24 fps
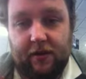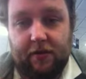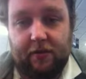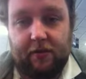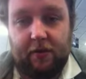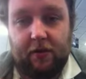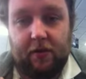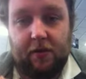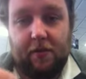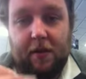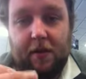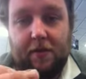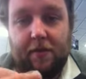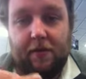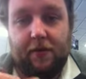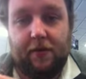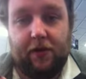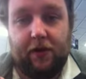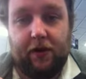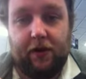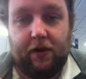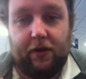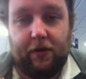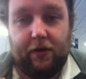So remember, you've
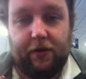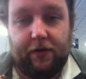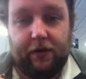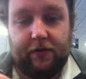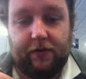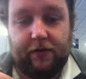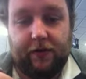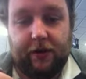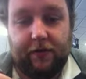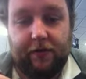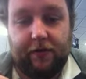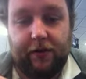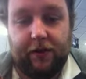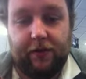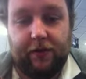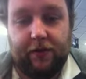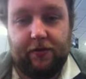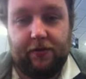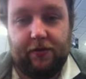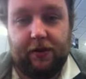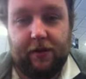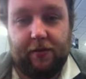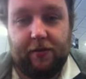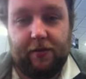got to do all this stuff when you're
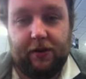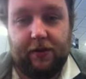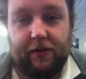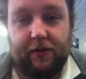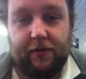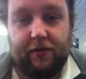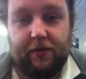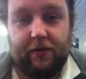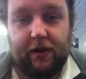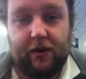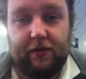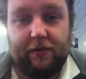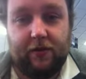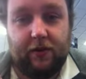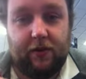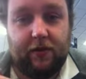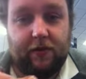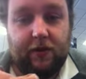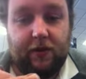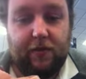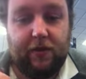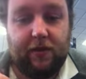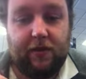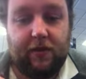assembling the stuff, so you've
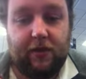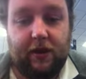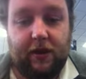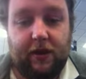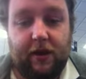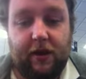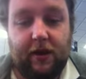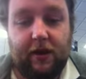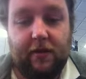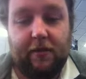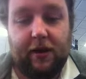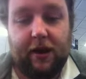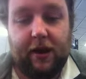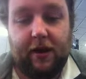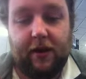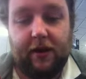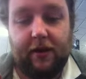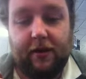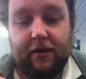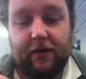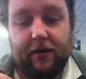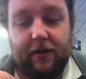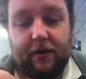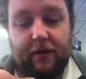got to be thinking about it
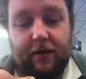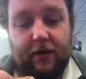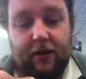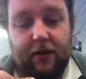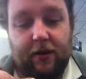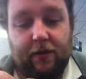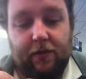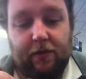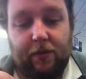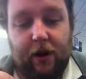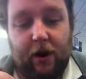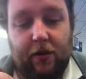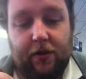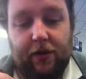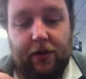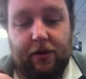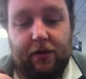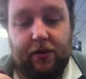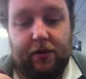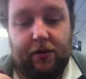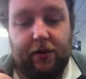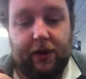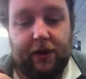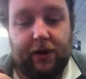while you're
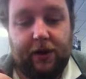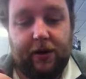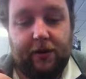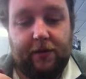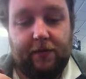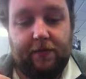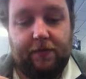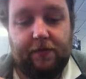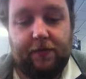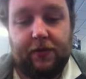doing it.